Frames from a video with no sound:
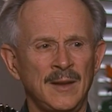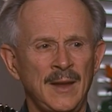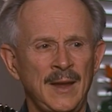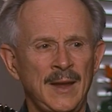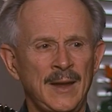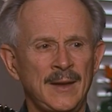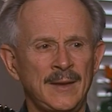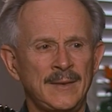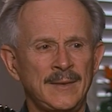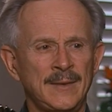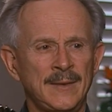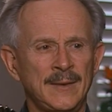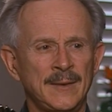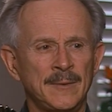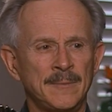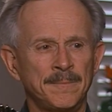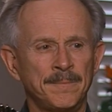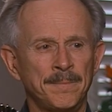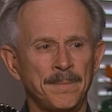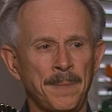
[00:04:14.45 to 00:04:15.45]
and uh,
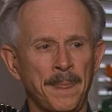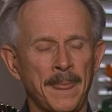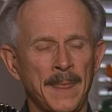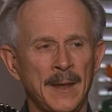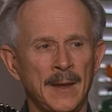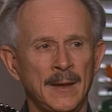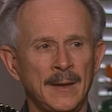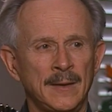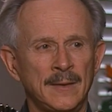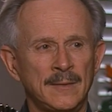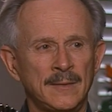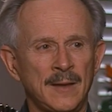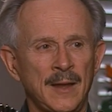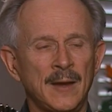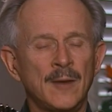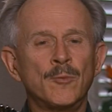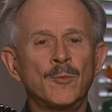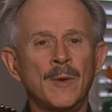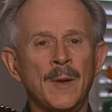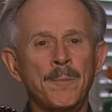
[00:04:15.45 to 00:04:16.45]
it's
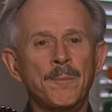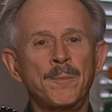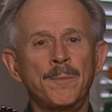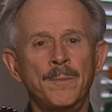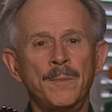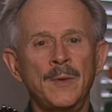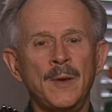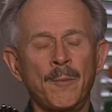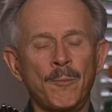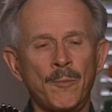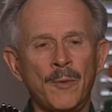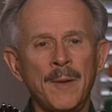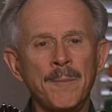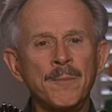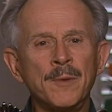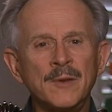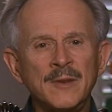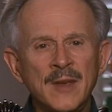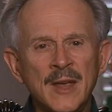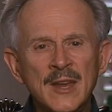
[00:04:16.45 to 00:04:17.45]
like rep, your
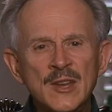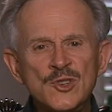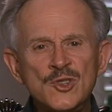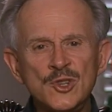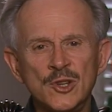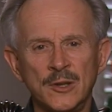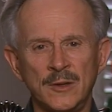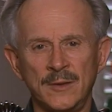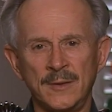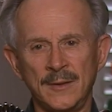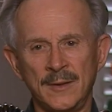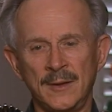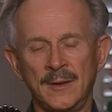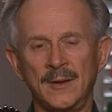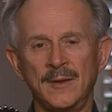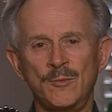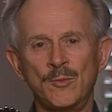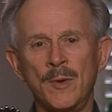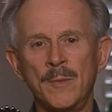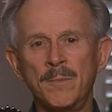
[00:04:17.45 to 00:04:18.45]
reputation
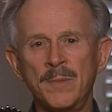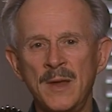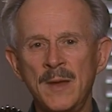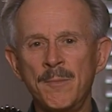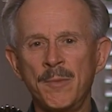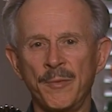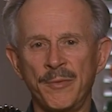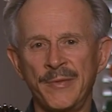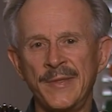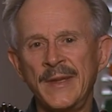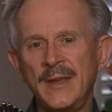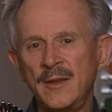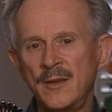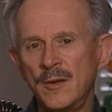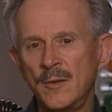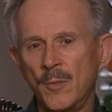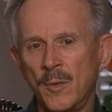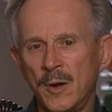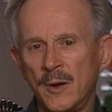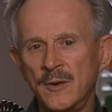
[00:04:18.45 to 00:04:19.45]
is what people think
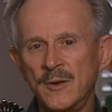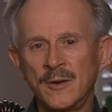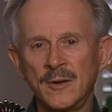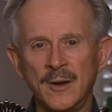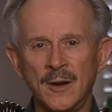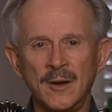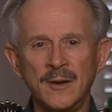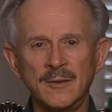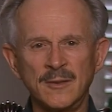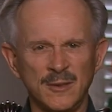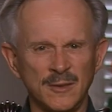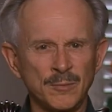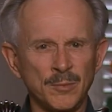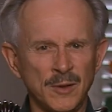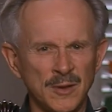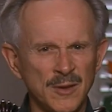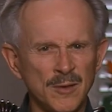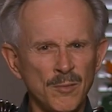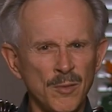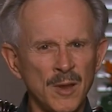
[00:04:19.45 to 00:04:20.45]
you are. Your character is
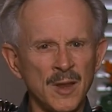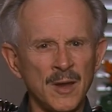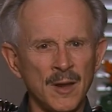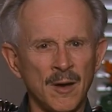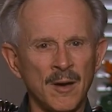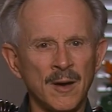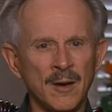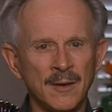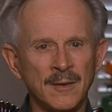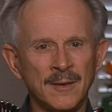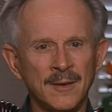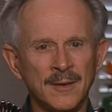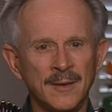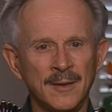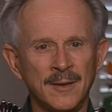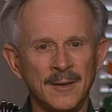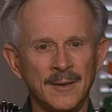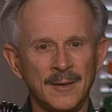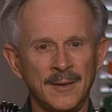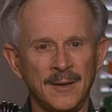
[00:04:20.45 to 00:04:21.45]
what you really are.
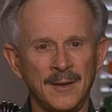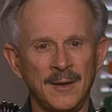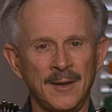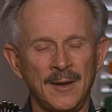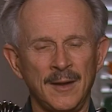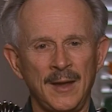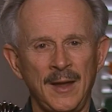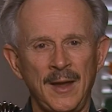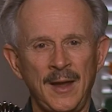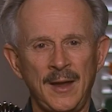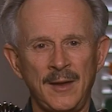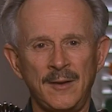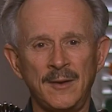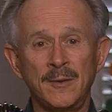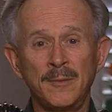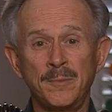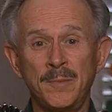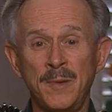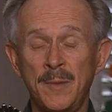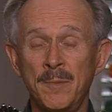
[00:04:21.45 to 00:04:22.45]
And there
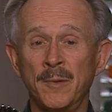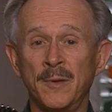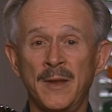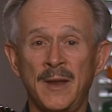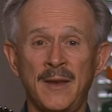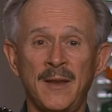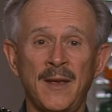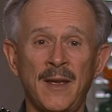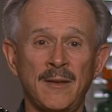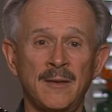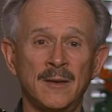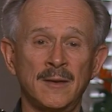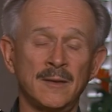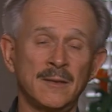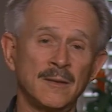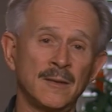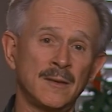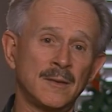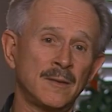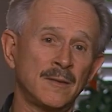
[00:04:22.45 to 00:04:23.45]
are people that had their,
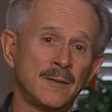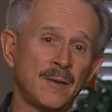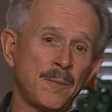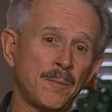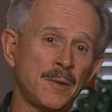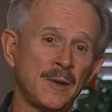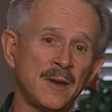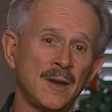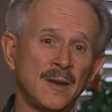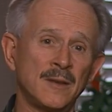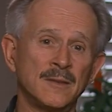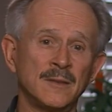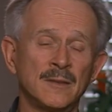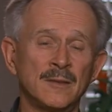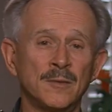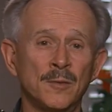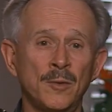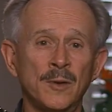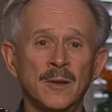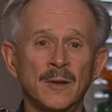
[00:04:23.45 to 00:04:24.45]
their reputation
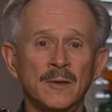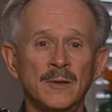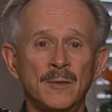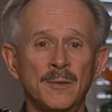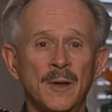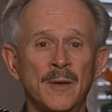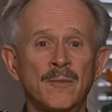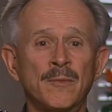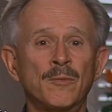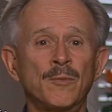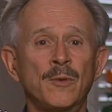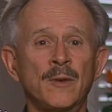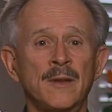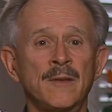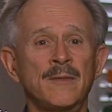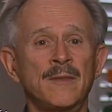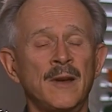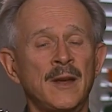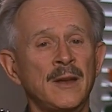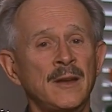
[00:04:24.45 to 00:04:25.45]
soiled who have really
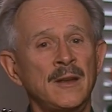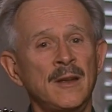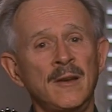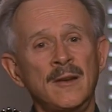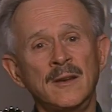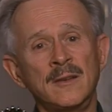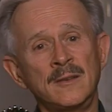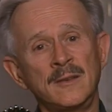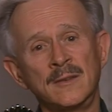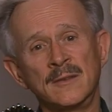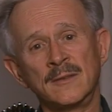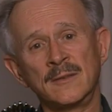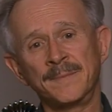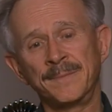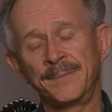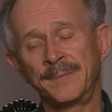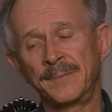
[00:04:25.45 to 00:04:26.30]
fine characters.